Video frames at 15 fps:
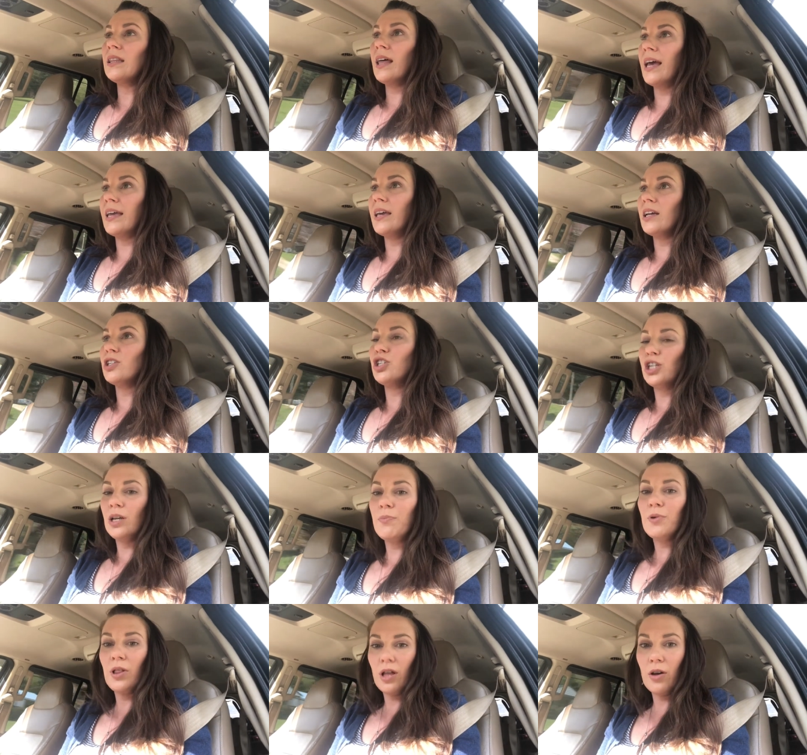like
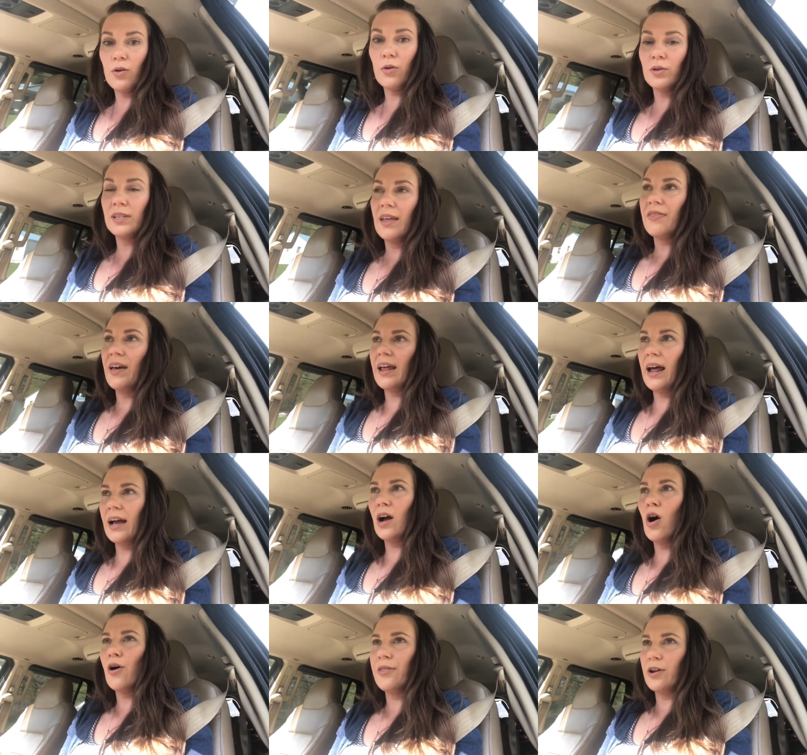cheap clothes that I
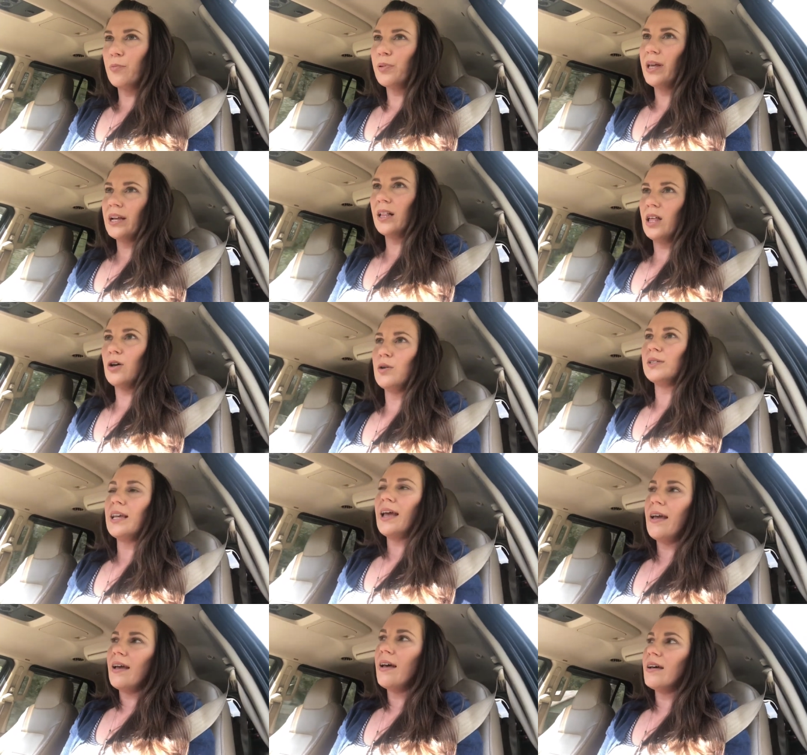call their play clothes.
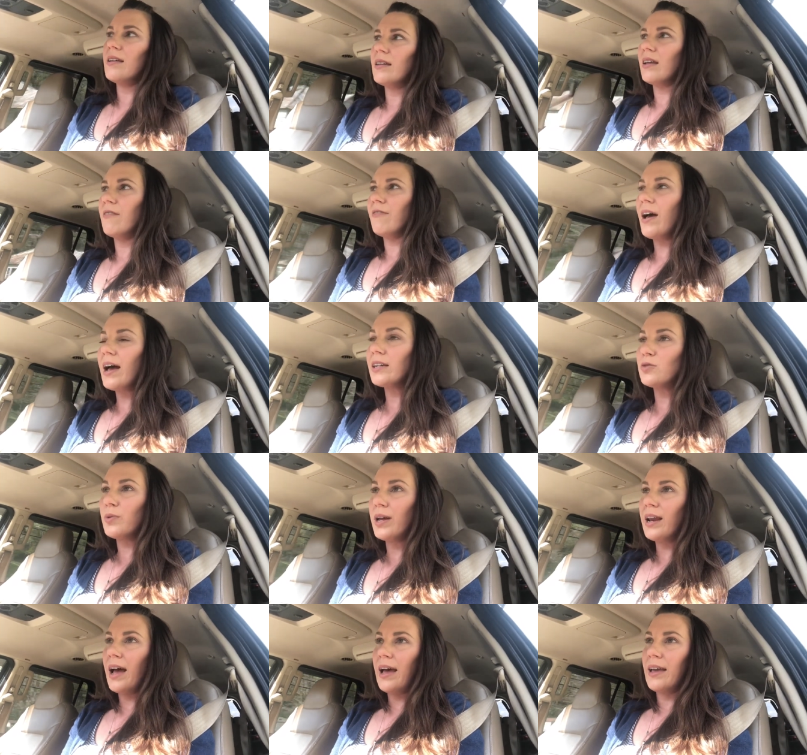And in fact,
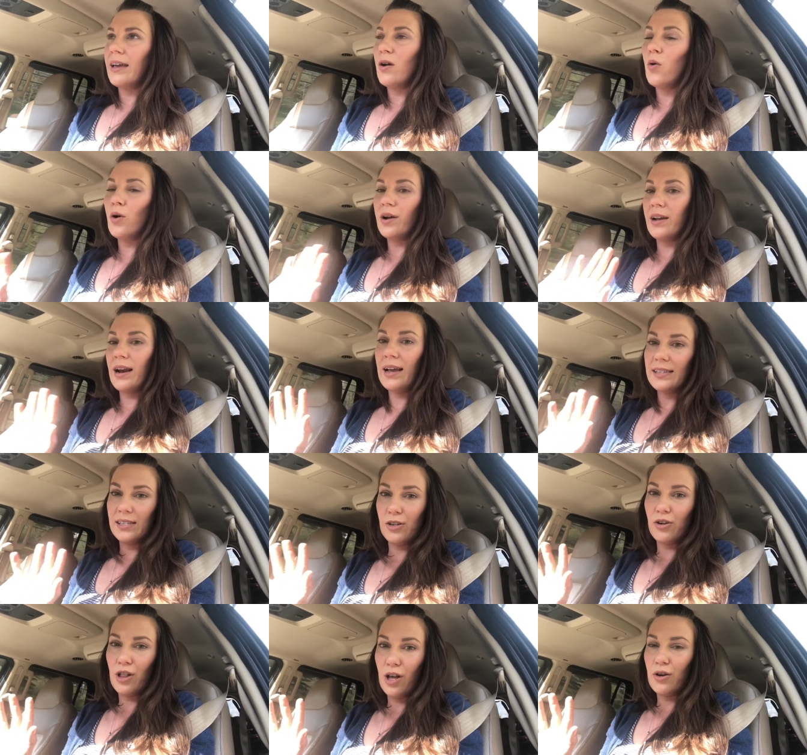when I organize their
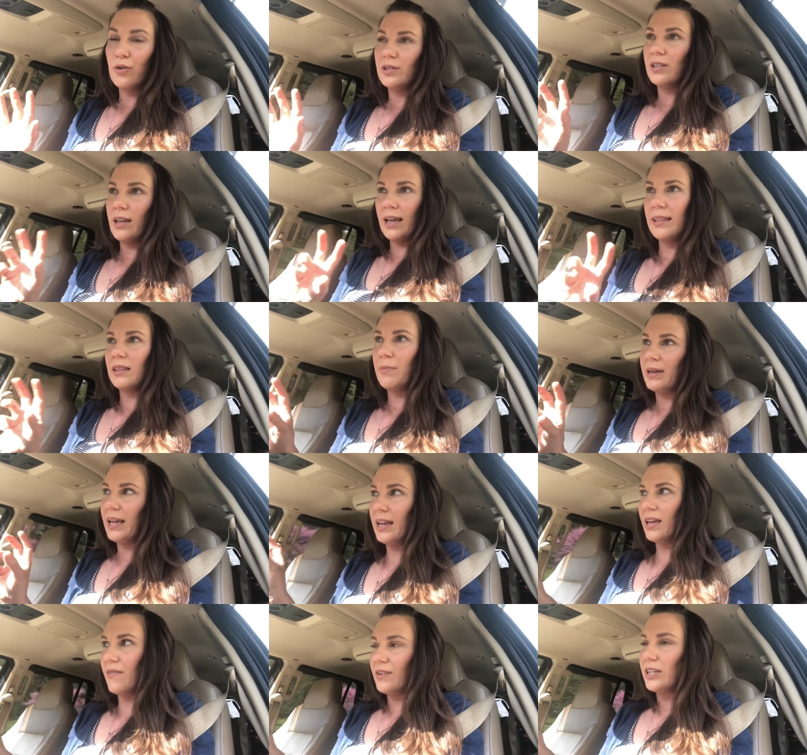clothes at the
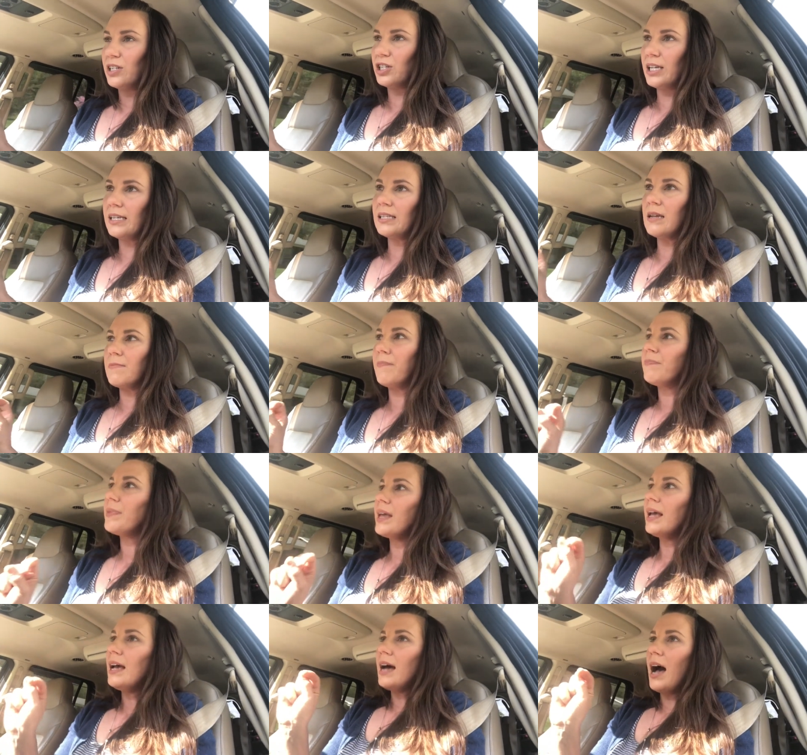beginning of each season,
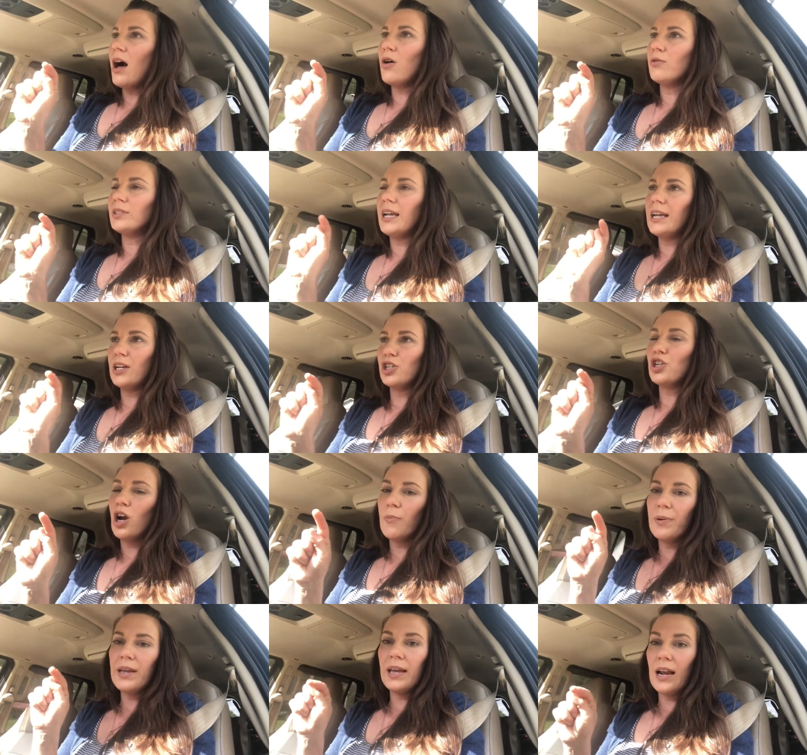I'll take a
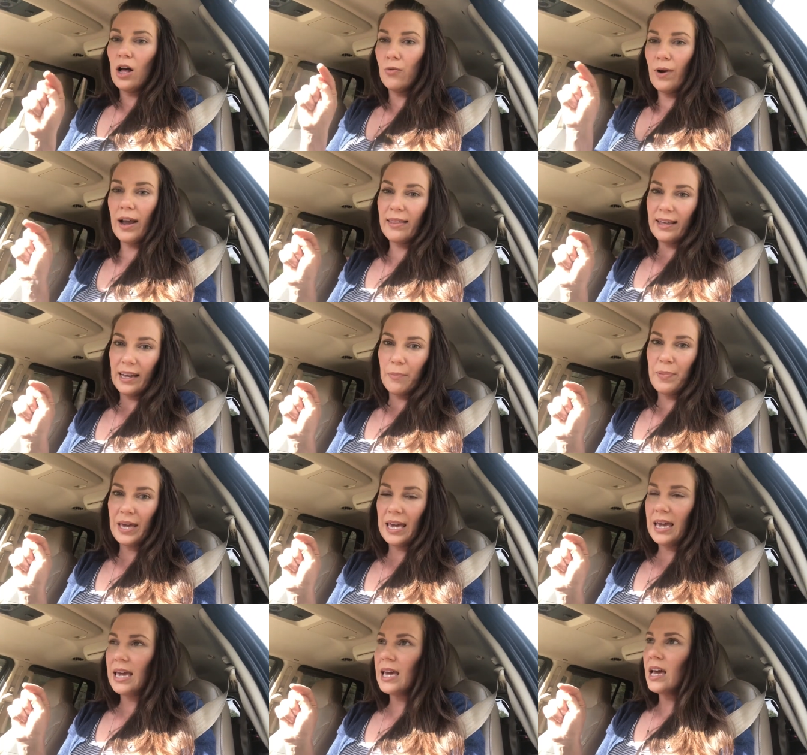Sharpie and I'll write like a
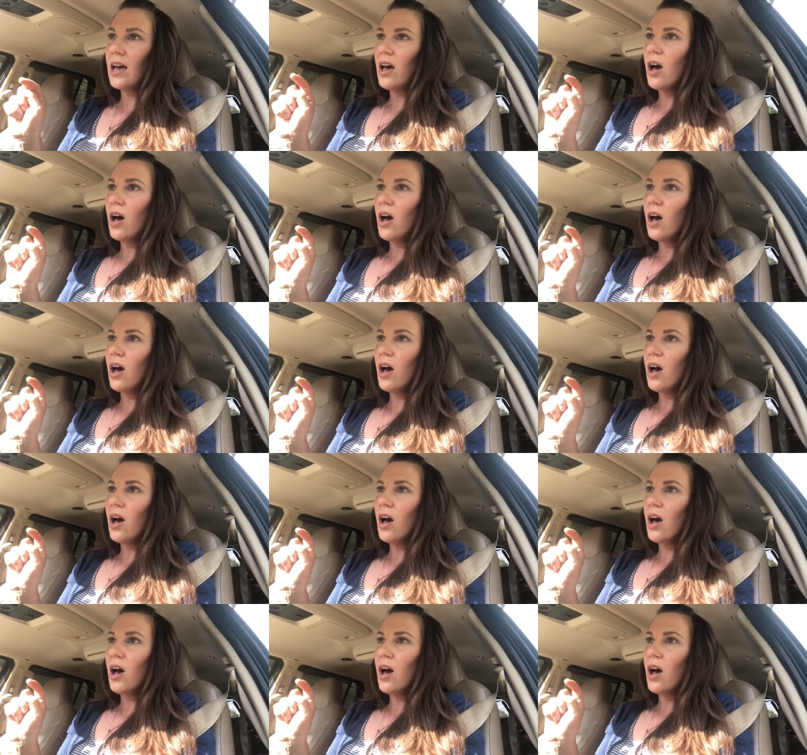P